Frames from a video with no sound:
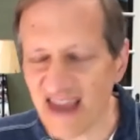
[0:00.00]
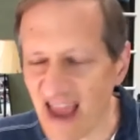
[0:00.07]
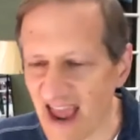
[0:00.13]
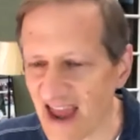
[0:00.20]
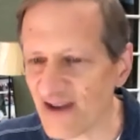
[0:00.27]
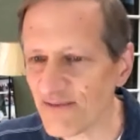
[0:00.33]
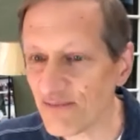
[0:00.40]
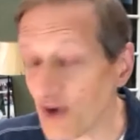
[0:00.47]

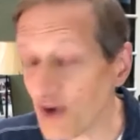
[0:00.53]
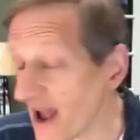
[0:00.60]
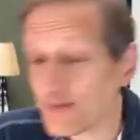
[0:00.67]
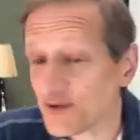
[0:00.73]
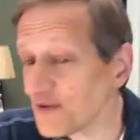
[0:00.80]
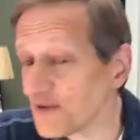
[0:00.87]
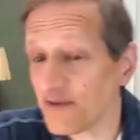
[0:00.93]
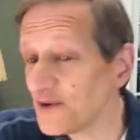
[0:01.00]
can,
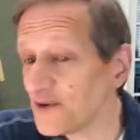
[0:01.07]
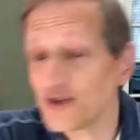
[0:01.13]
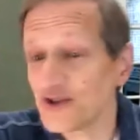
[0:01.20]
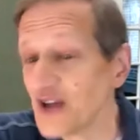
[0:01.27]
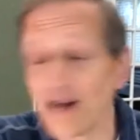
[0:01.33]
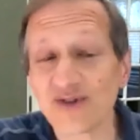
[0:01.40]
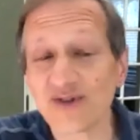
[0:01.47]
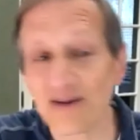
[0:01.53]
perhaps for the first
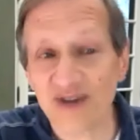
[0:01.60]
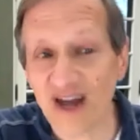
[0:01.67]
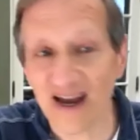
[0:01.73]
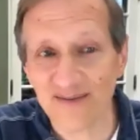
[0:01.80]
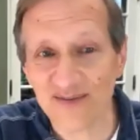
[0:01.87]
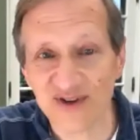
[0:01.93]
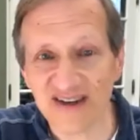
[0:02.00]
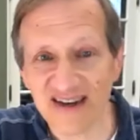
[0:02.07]
time,
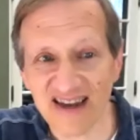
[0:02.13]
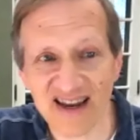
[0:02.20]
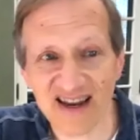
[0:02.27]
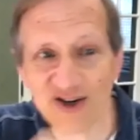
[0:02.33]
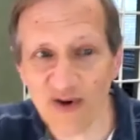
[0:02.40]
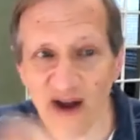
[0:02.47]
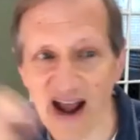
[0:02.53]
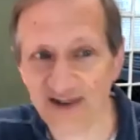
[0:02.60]
sometimes
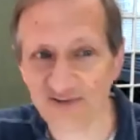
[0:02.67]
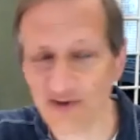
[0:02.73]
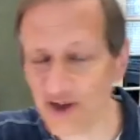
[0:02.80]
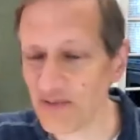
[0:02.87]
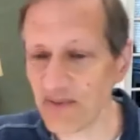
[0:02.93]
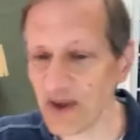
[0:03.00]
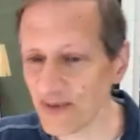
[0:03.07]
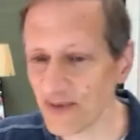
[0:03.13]
interact with
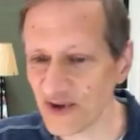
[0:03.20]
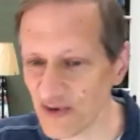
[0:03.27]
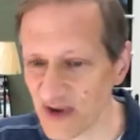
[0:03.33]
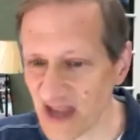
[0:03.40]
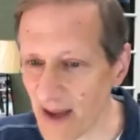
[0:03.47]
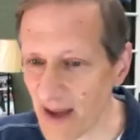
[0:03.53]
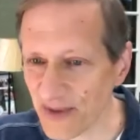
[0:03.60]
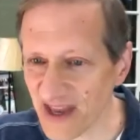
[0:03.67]
the people
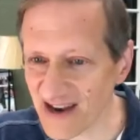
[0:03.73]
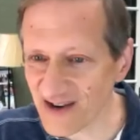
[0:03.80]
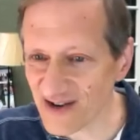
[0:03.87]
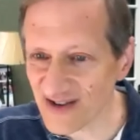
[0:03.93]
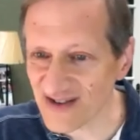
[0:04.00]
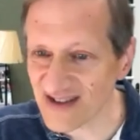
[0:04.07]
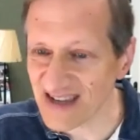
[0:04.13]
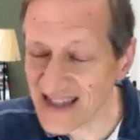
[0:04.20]
doing
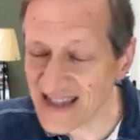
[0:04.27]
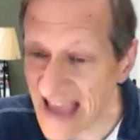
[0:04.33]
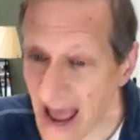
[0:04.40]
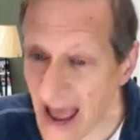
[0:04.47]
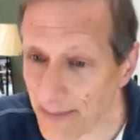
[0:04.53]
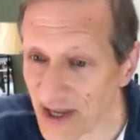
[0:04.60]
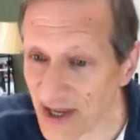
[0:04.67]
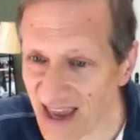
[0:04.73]
applications, and the
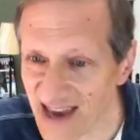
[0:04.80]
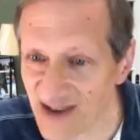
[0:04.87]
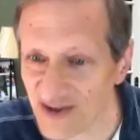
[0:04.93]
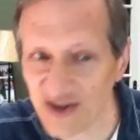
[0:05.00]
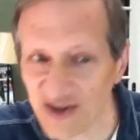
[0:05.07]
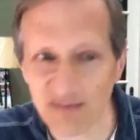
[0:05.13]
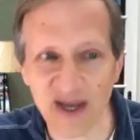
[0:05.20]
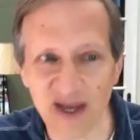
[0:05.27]

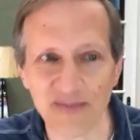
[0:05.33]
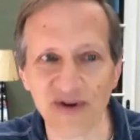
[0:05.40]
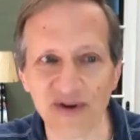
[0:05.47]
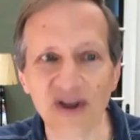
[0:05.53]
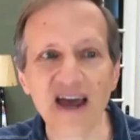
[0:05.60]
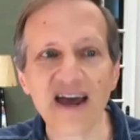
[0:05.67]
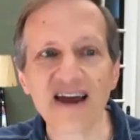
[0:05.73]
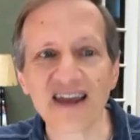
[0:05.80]
application
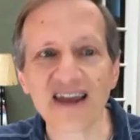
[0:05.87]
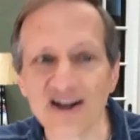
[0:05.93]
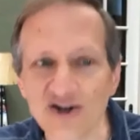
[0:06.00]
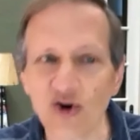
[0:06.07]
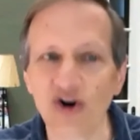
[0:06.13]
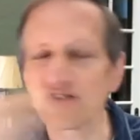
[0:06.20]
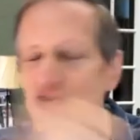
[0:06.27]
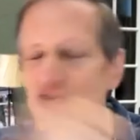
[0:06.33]
people can
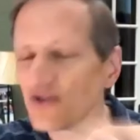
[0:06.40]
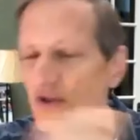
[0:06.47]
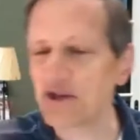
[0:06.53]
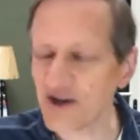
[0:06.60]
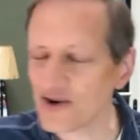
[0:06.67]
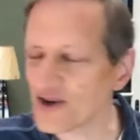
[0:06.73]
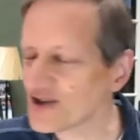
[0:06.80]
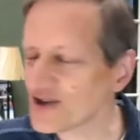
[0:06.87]
talk to the
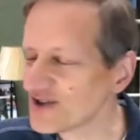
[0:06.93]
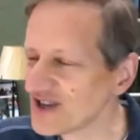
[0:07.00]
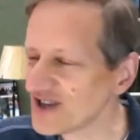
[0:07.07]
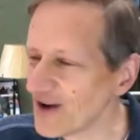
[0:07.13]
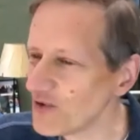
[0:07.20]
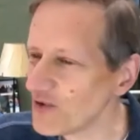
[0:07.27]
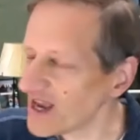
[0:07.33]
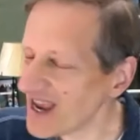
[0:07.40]
theorists and
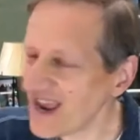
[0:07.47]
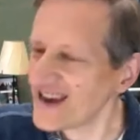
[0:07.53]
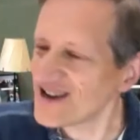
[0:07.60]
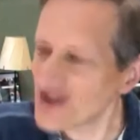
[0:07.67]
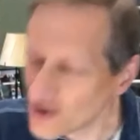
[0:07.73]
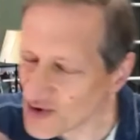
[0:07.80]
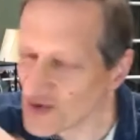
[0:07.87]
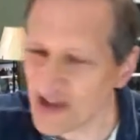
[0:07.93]
say, we
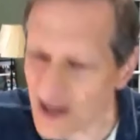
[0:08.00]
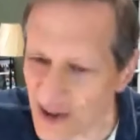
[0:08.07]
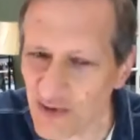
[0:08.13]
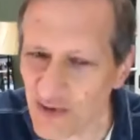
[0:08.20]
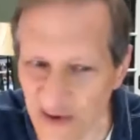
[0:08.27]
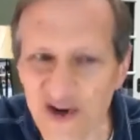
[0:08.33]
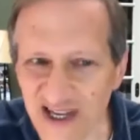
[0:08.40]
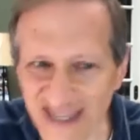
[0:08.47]
can't do this,
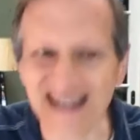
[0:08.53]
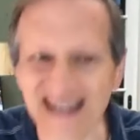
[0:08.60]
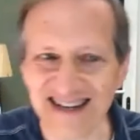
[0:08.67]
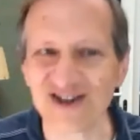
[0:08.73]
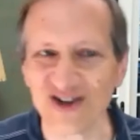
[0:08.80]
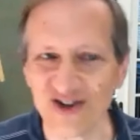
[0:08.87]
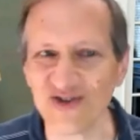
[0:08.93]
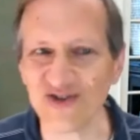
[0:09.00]
we really
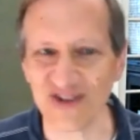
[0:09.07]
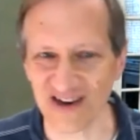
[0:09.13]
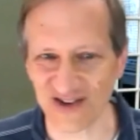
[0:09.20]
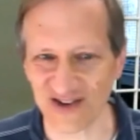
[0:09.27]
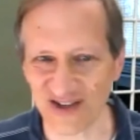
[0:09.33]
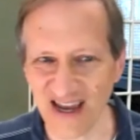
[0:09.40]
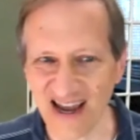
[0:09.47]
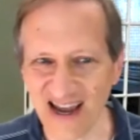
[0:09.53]
need to do
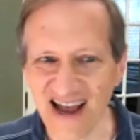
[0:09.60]
this.